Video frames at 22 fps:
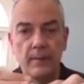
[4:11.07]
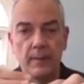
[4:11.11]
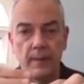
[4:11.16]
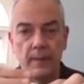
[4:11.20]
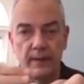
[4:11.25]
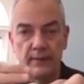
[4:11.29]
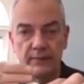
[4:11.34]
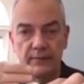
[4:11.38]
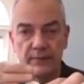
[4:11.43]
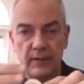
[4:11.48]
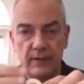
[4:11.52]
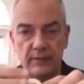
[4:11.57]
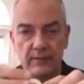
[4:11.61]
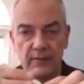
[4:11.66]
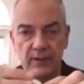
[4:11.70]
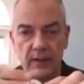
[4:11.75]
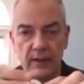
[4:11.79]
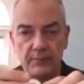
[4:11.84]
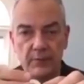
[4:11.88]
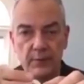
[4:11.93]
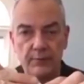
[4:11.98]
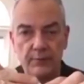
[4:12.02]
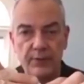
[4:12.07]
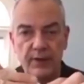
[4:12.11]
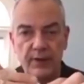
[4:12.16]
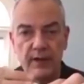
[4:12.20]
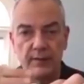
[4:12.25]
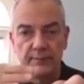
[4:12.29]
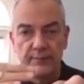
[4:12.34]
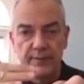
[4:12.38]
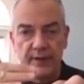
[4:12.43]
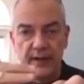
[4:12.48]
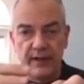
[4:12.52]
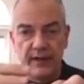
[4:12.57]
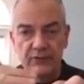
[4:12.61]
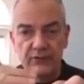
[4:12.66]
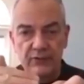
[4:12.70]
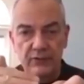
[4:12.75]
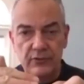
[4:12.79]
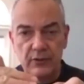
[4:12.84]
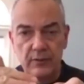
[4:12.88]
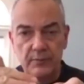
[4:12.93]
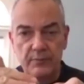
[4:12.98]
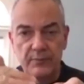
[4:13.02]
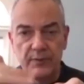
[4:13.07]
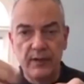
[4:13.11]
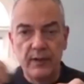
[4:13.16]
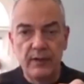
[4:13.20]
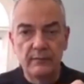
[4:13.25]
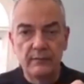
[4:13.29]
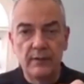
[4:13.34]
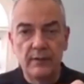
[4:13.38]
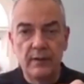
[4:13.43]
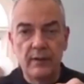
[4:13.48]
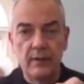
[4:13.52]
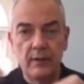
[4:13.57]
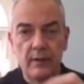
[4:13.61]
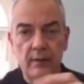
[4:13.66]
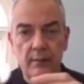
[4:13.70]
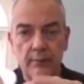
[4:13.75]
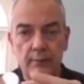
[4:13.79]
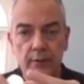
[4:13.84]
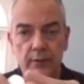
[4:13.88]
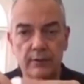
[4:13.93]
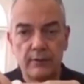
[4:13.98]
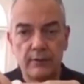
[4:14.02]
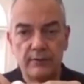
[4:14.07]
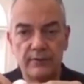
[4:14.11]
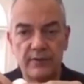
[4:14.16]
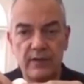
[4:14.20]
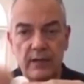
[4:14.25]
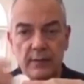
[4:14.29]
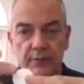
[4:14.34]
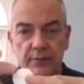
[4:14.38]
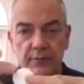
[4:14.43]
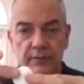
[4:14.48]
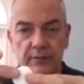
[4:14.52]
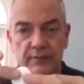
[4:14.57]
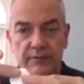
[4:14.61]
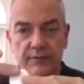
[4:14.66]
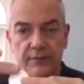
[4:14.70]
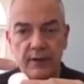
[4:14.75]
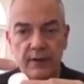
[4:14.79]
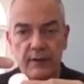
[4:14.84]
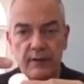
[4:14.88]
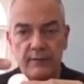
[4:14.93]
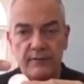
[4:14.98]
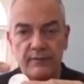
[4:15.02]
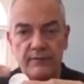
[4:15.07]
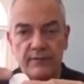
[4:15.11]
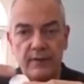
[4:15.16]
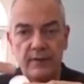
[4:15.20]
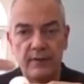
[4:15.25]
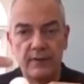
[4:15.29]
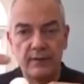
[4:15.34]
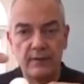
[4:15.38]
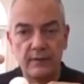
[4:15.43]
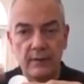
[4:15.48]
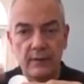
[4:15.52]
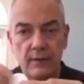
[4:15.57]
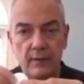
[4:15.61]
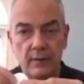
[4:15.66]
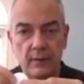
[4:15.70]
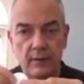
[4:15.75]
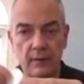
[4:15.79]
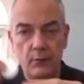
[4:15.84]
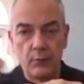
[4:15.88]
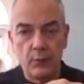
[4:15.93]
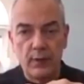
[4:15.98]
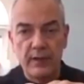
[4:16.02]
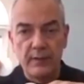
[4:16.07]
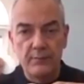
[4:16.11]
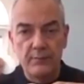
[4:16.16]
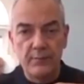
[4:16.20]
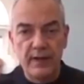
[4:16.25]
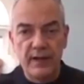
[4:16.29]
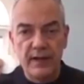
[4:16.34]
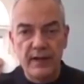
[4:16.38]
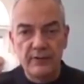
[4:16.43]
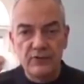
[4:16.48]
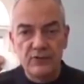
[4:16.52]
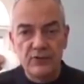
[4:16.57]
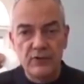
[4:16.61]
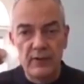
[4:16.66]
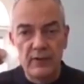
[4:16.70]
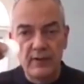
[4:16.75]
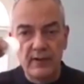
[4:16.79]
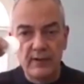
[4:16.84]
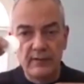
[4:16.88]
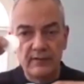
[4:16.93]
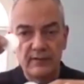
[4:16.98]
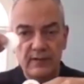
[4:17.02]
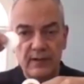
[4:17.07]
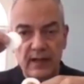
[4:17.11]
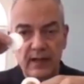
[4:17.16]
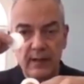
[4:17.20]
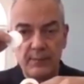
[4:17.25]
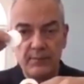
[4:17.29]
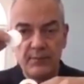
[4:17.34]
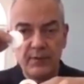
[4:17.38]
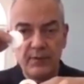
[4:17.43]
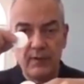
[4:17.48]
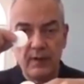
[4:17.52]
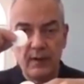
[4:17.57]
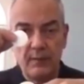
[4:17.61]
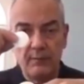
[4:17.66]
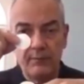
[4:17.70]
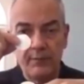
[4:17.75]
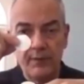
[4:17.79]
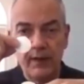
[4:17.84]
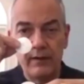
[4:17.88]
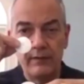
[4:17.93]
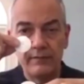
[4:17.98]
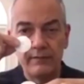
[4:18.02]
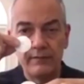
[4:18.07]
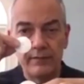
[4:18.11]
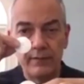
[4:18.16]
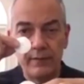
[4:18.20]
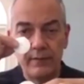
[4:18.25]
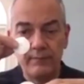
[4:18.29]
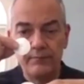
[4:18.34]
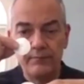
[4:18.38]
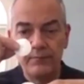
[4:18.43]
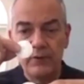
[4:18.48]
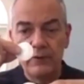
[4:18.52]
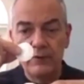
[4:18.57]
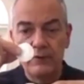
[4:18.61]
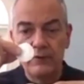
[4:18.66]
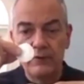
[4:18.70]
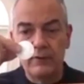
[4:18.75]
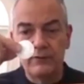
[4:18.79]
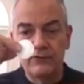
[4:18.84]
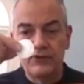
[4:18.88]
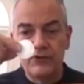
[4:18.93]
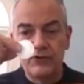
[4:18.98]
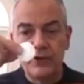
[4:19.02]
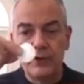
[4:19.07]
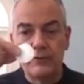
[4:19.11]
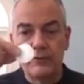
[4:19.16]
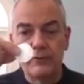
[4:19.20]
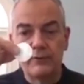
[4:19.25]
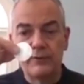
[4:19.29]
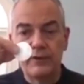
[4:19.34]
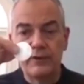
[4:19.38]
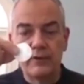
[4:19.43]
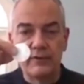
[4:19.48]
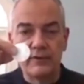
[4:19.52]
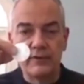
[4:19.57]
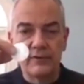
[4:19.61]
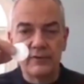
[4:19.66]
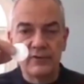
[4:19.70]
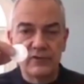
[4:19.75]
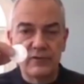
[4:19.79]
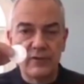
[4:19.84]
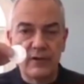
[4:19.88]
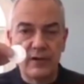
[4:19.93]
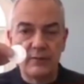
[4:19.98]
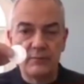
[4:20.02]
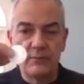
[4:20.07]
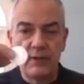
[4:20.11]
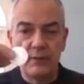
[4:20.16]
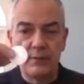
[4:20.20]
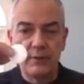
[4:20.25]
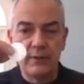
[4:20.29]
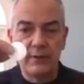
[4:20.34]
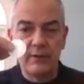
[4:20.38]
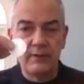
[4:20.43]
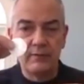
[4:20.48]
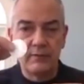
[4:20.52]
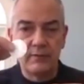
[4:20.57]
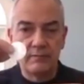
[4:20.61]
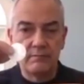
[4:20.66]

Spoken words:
and tape the brown patch to the pain, put a little tape on the front of the white patch and tape it above. Generally you're going to start maybe